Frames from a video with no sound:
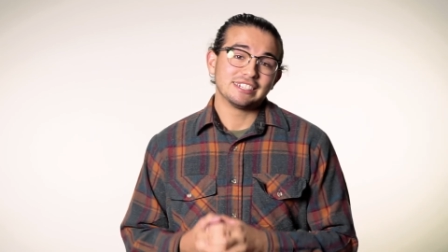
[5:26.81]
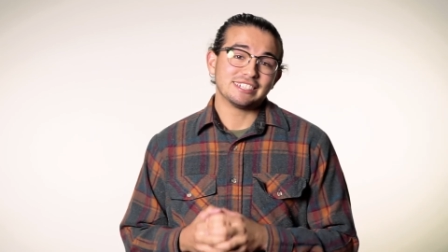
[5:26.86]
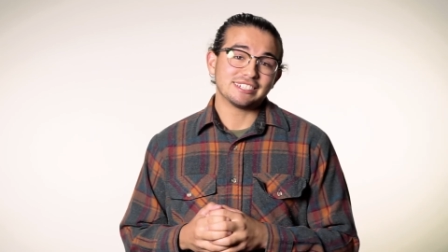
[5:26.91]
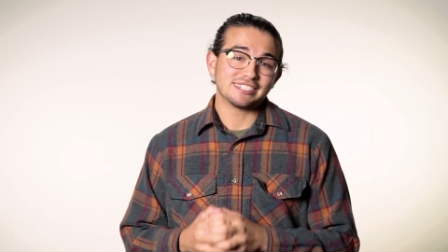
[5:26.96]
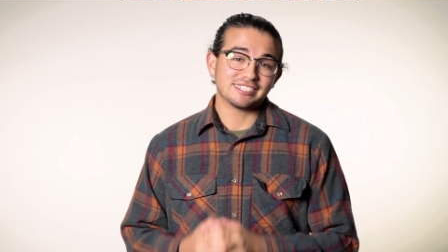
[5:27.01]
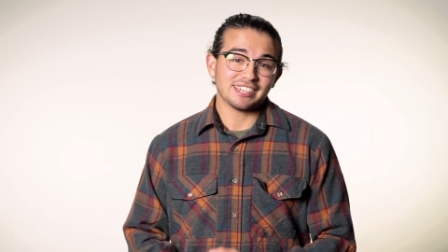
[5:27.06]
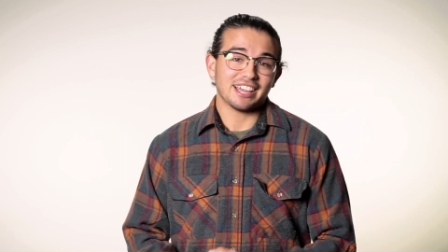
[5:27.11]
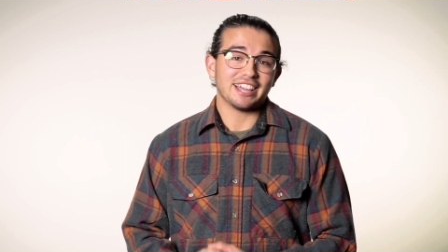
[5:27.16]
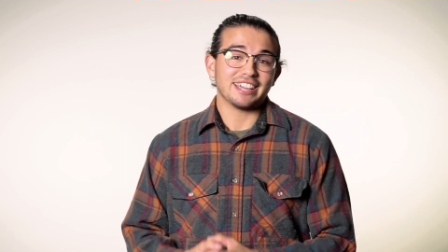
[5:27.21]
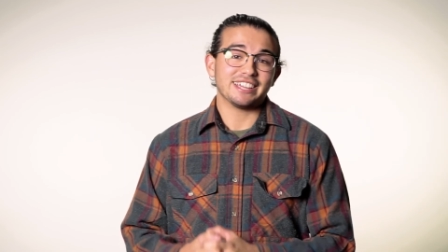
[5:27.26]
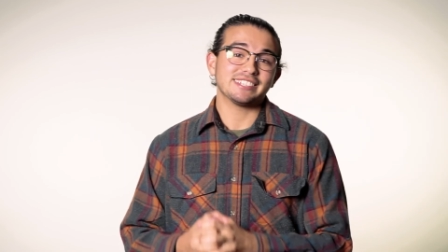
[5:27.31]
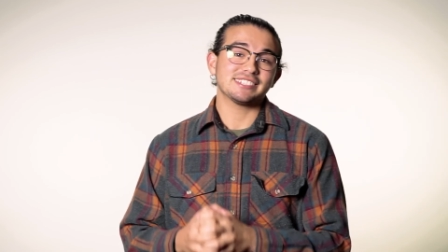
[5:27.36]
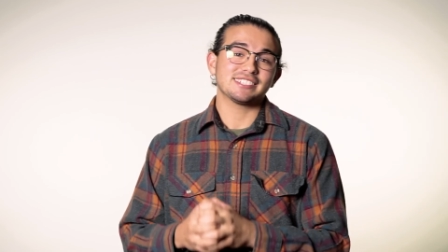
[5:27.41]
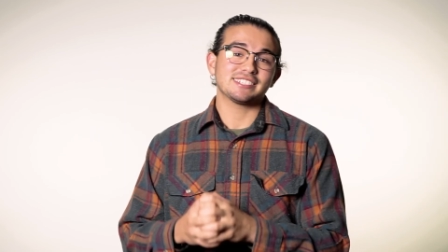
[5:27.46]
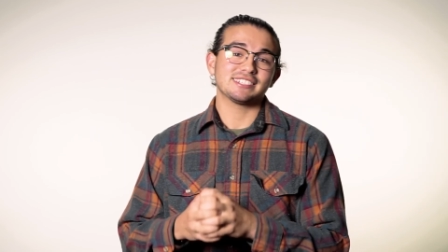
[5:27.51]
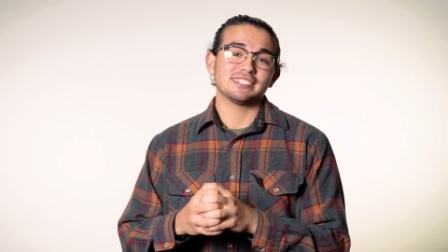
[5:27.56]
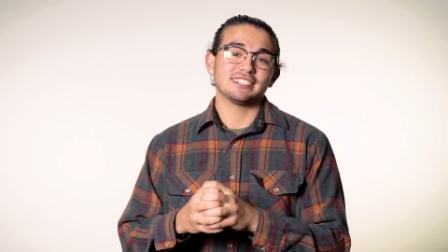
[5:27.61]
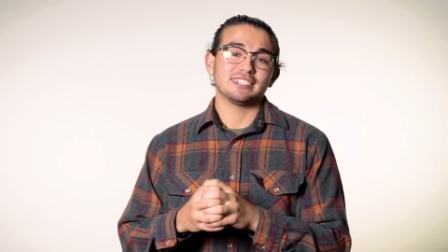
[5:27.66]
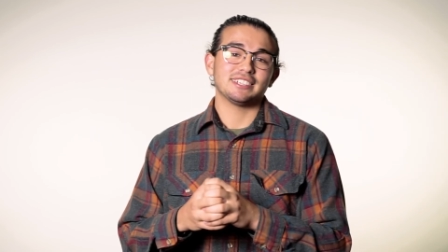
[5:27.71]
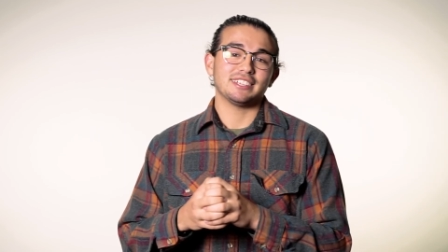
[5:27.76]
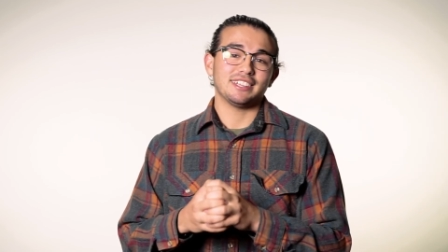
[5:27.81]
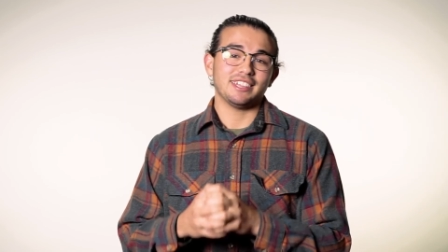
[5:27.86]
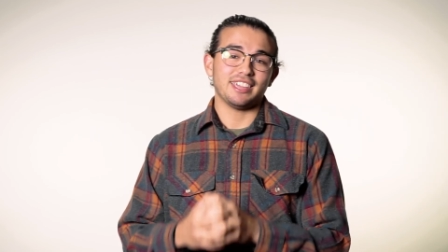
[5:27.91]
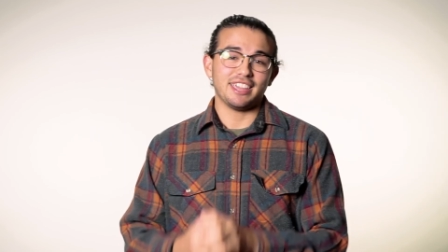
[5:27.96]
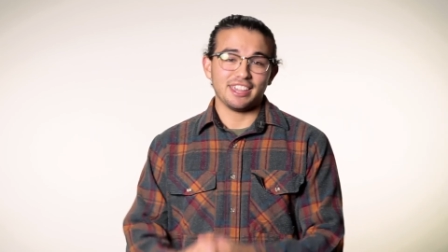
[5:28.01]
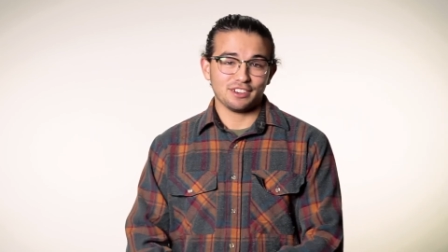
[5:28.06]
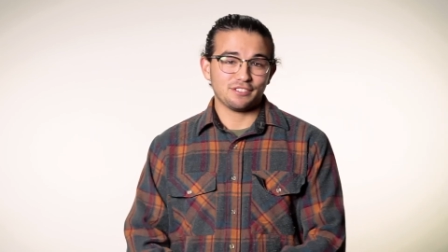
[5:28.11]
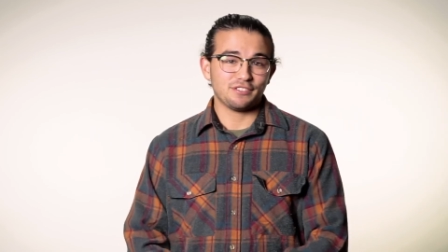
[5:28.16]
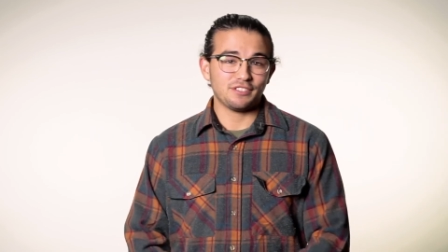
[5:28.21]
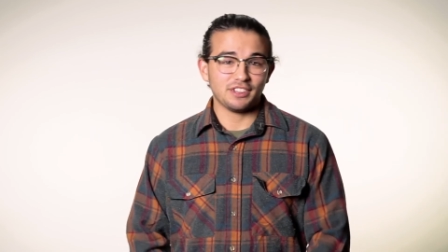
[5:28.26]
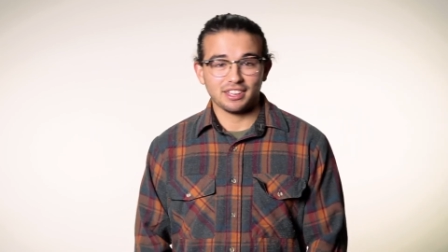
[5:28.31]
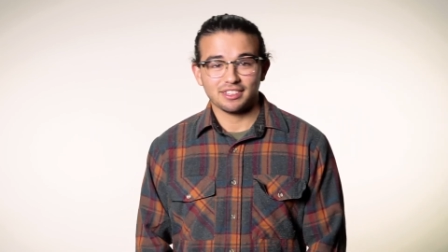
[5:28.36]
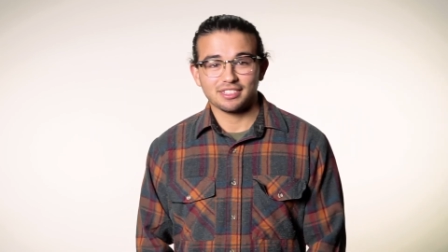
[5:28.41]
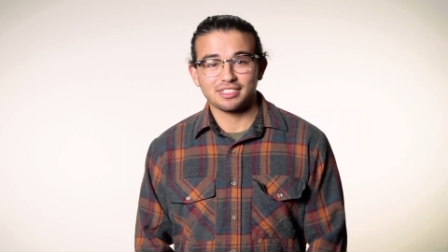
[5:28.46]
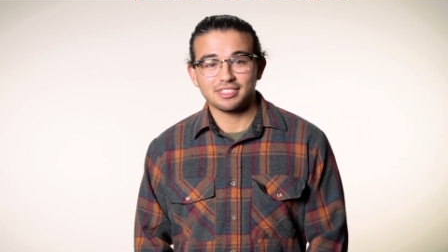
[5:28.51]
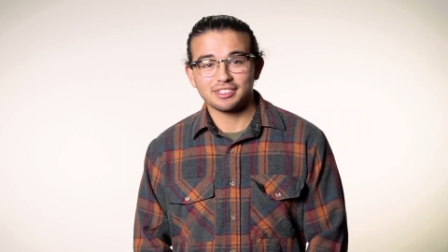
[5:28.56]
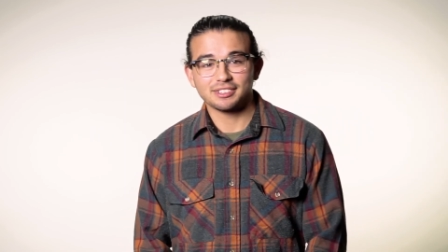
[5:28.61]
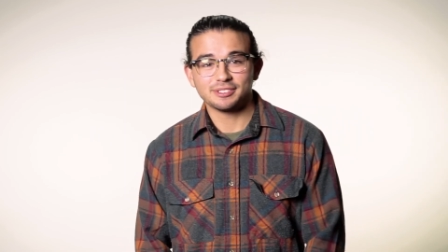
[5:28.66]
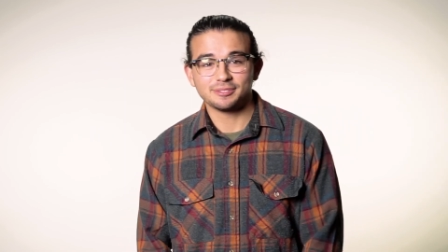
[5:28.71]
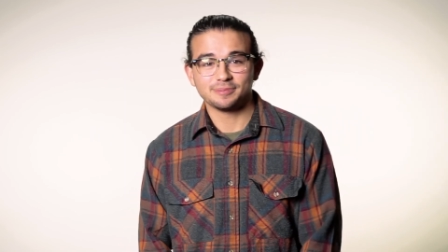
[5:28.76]
to science and
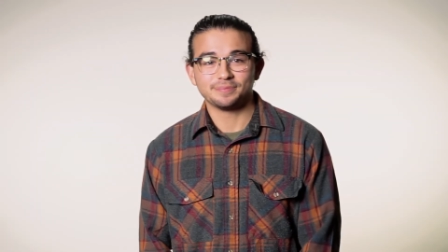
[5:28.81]
faith.